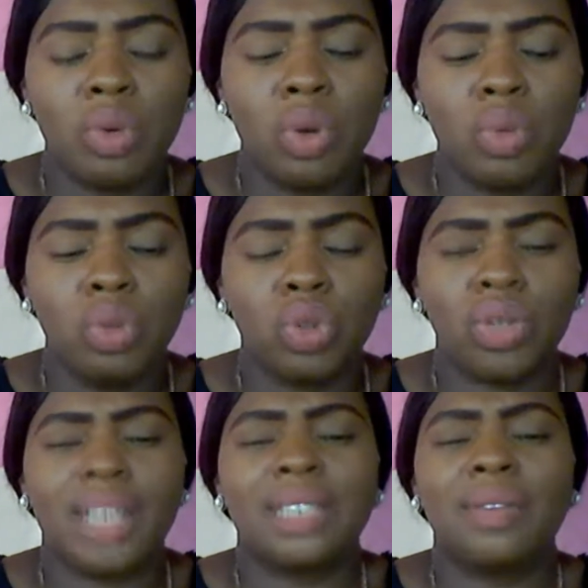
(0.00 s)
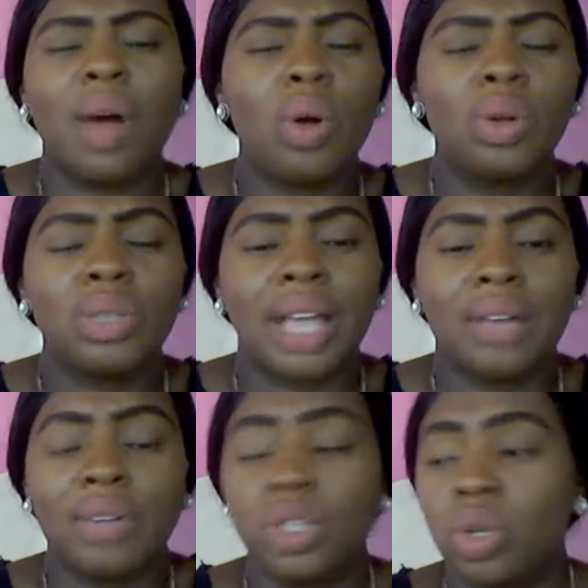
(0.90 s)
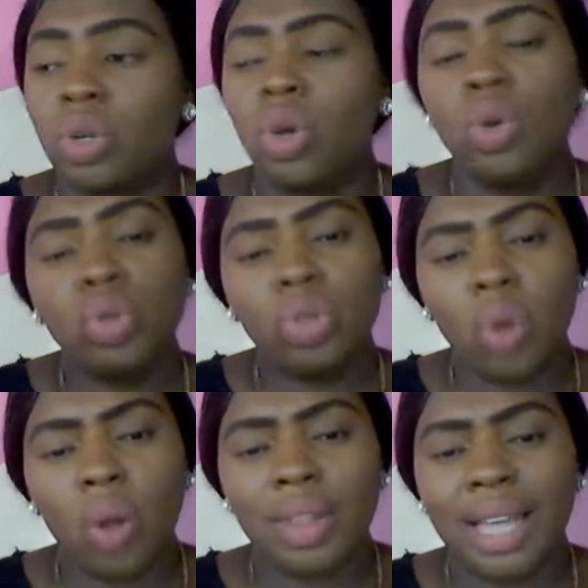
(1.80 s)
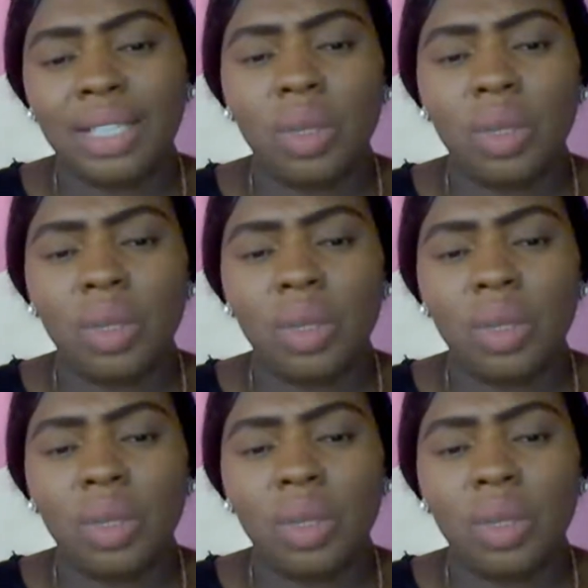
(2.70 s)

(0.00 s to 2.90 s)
will transfer all those aggressions to others.